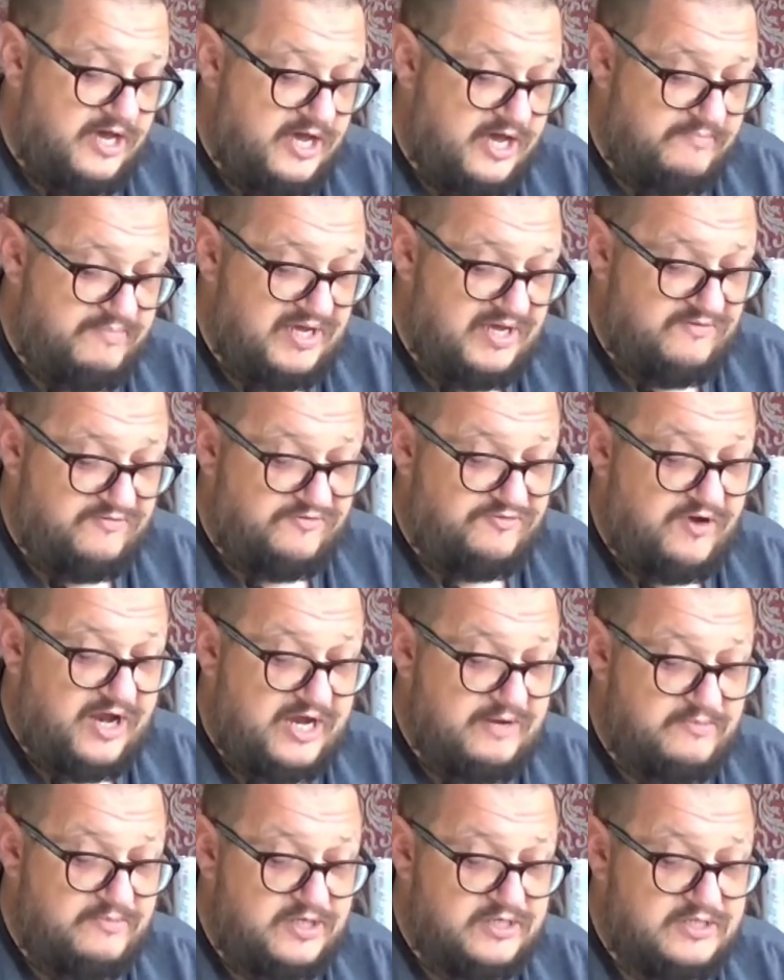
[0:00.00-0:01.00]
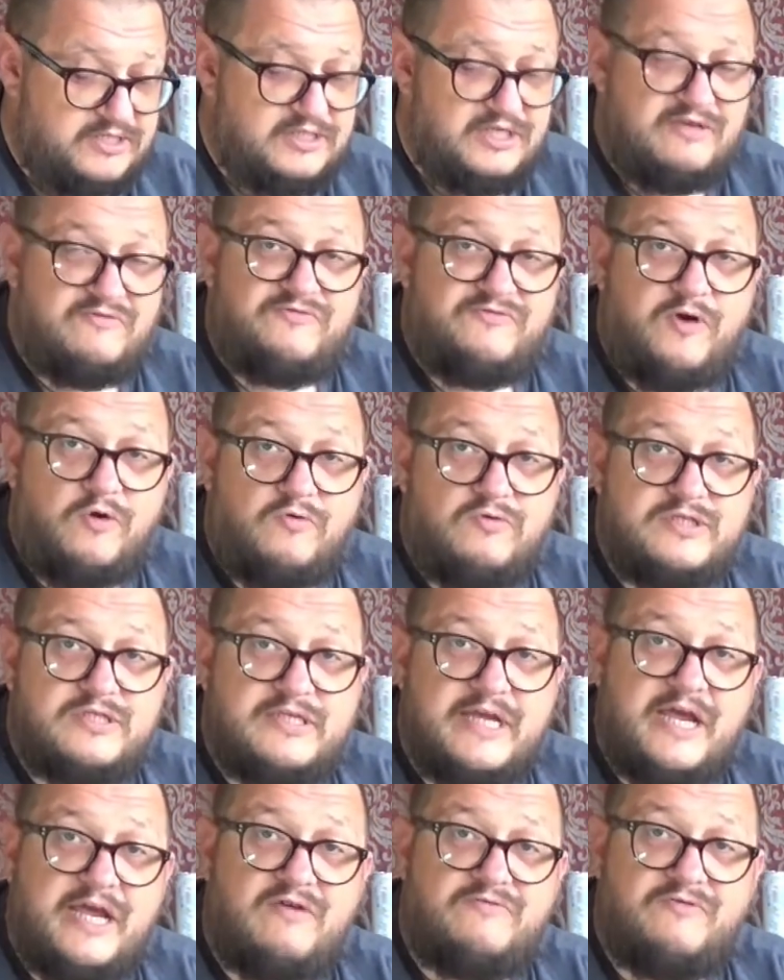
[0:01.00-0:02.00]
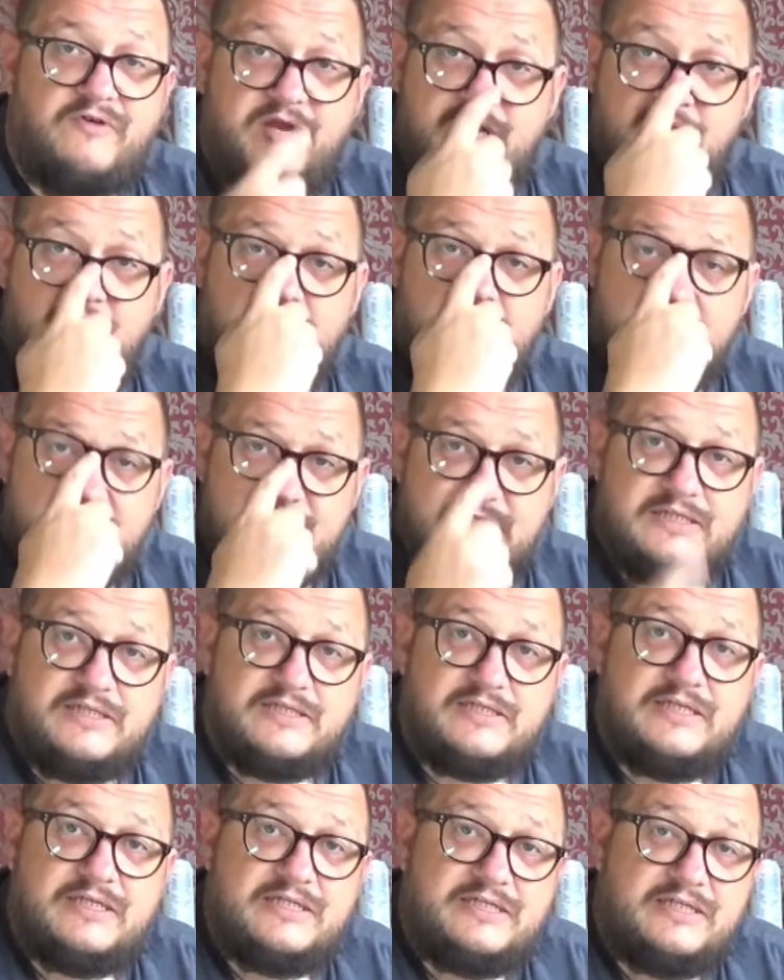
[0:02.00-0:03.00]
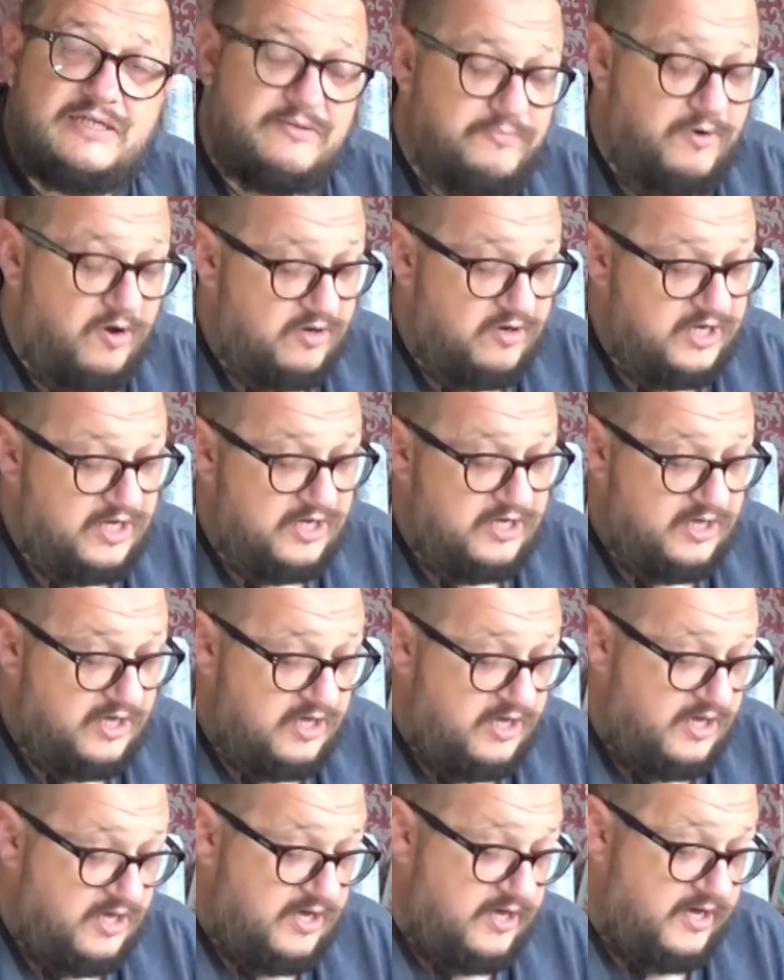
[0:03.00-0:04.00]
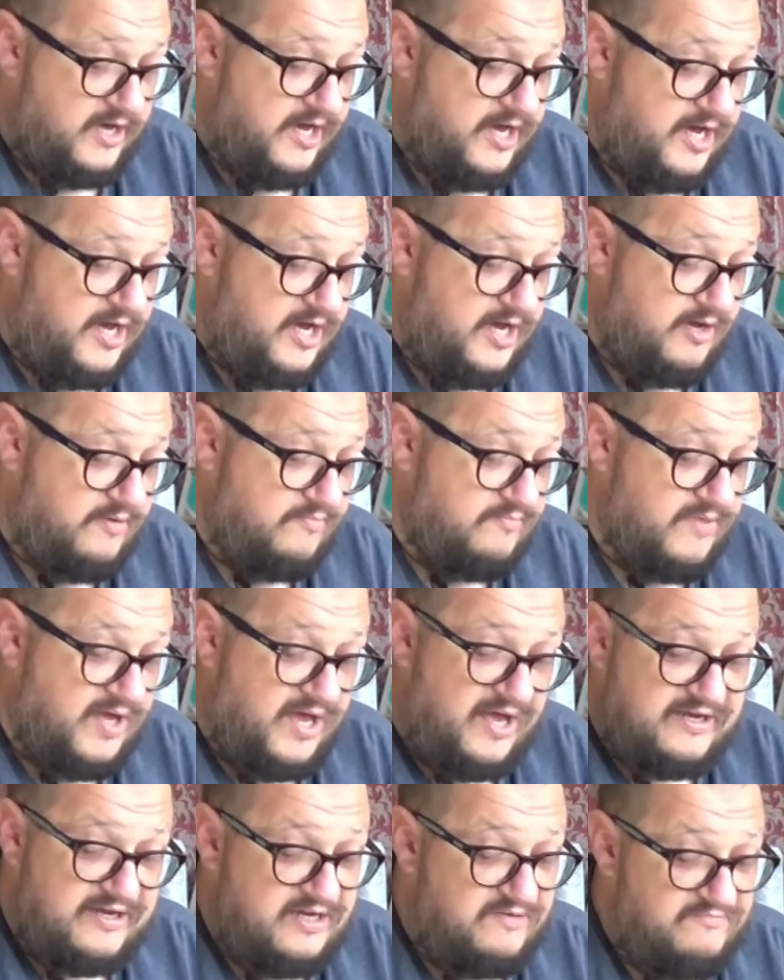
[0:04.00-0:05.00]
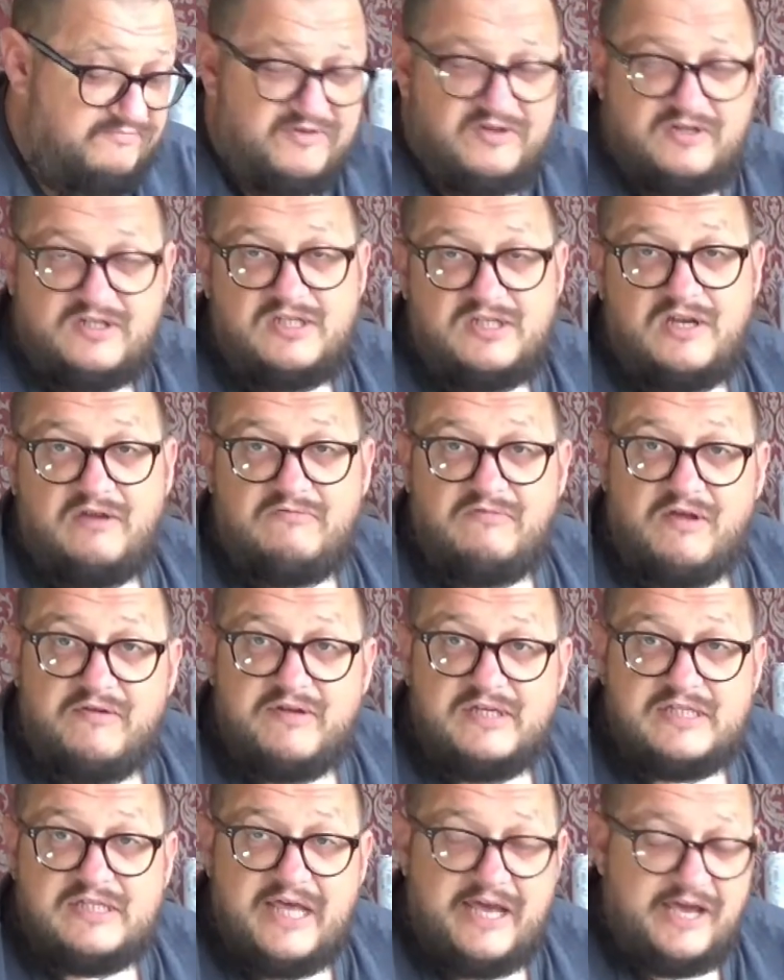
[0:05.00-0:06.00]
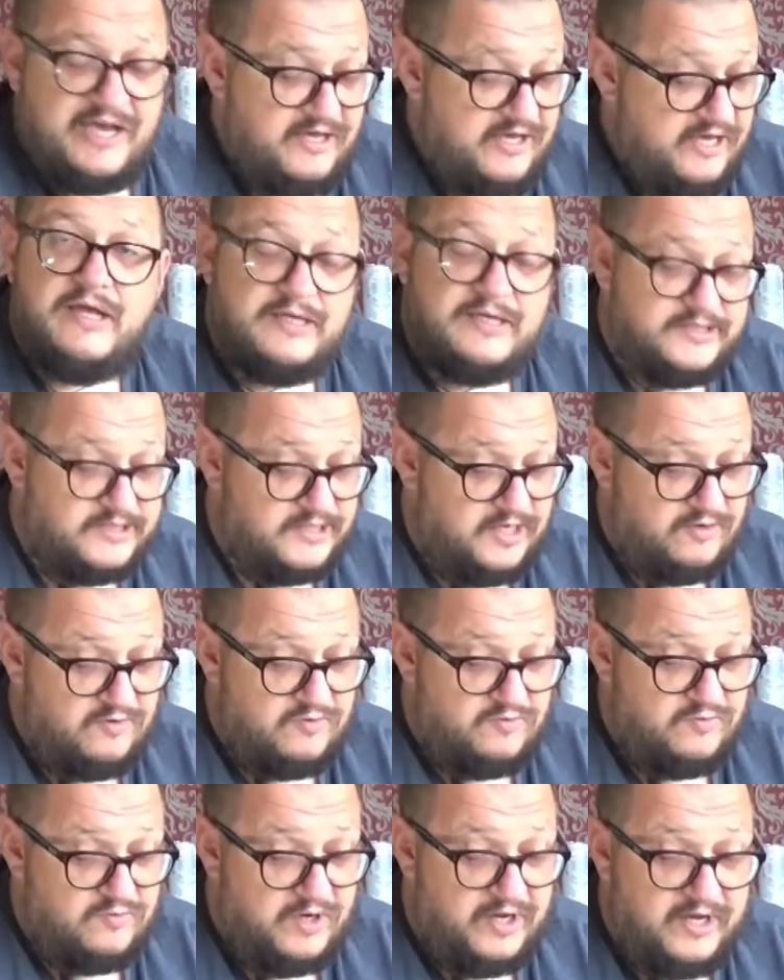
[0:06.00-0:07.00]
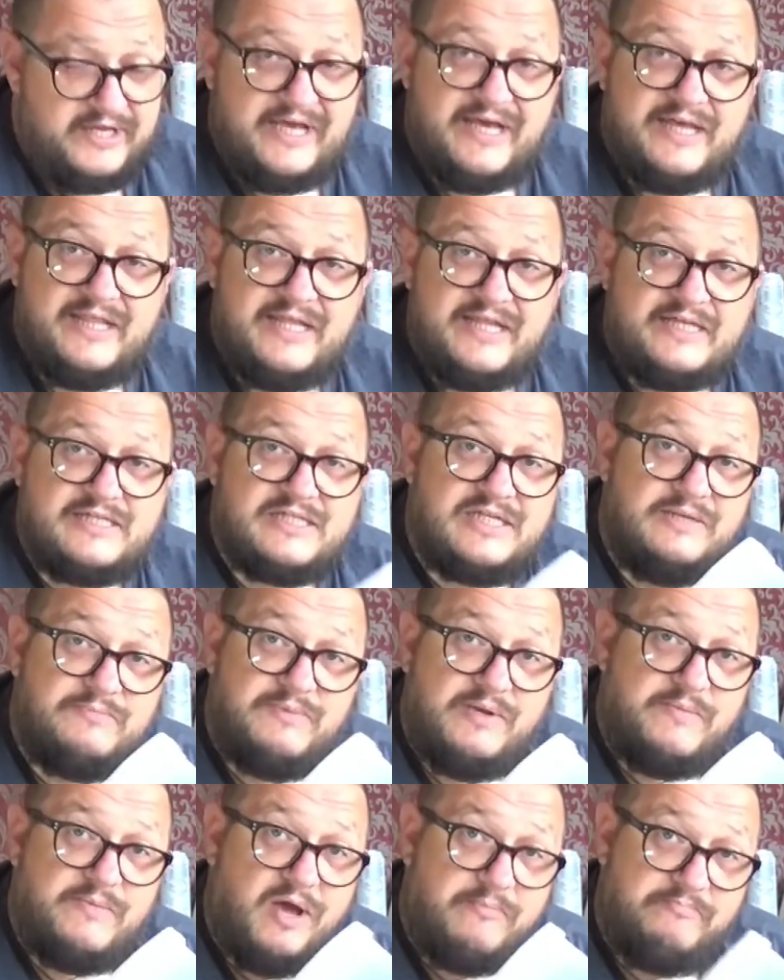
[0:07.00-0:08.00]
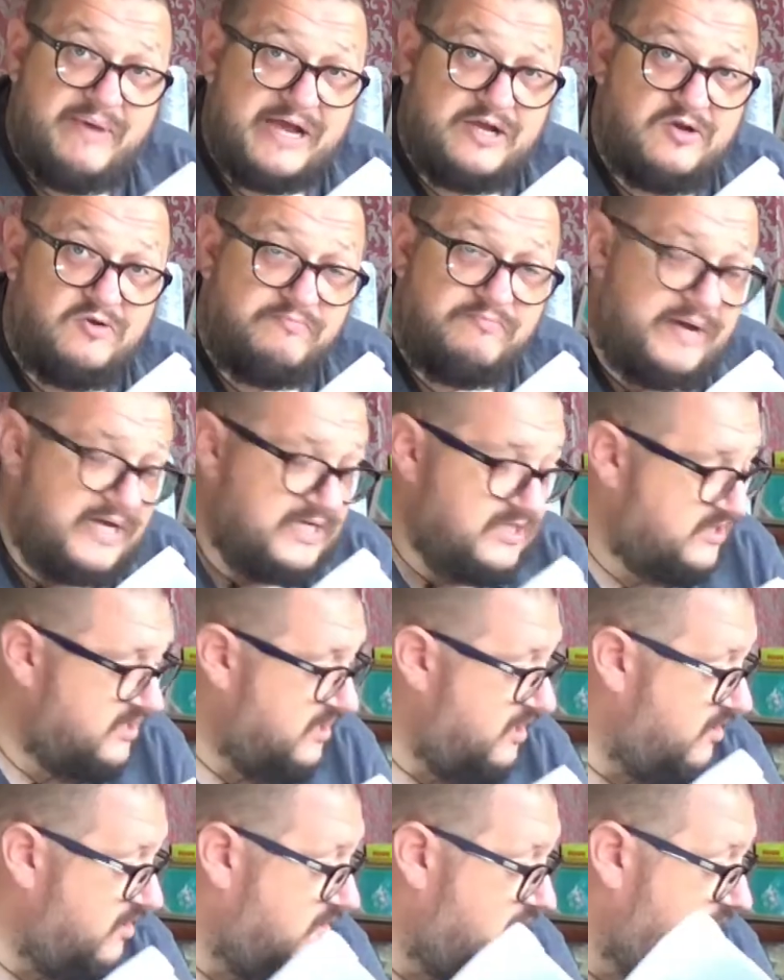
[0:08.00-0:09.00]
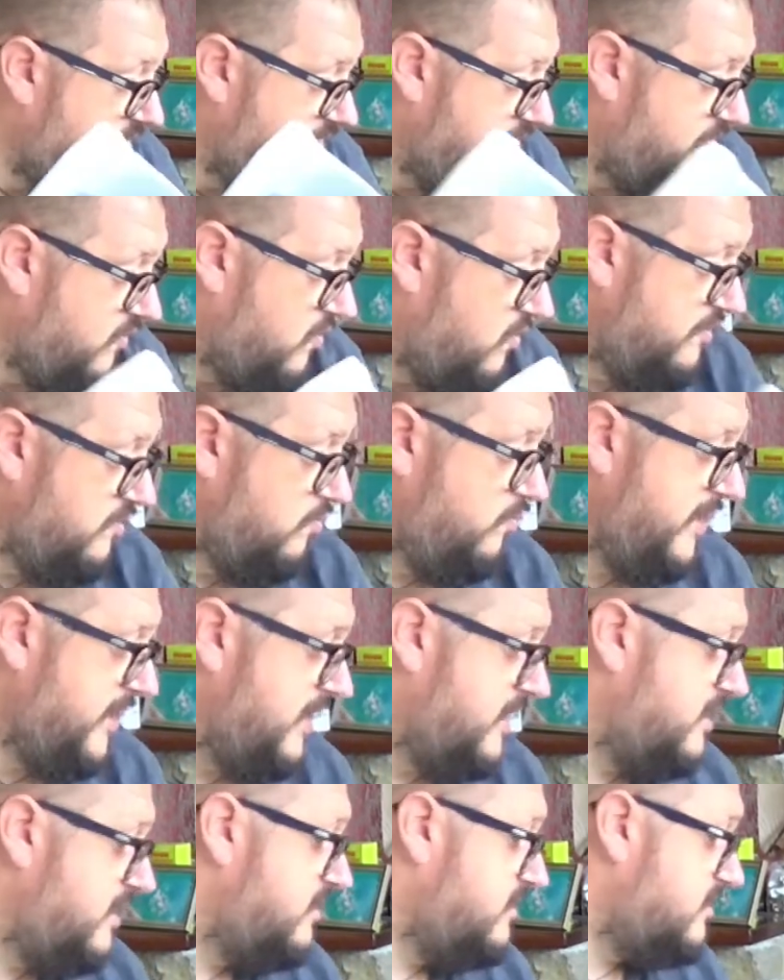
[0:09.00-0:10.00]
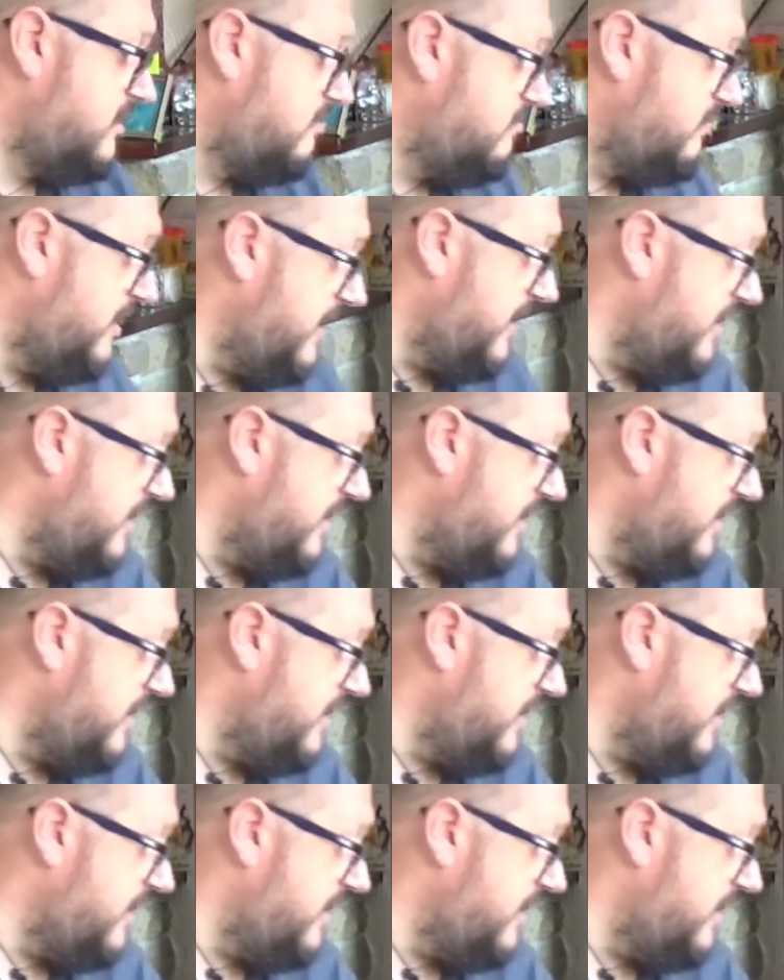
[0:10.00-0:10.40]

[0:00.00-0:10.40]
Being frameless, it folds down very nice, sits in the pocket. And you virtually don't know it's there. So yeah, that's going to be my backup mask for the week. So in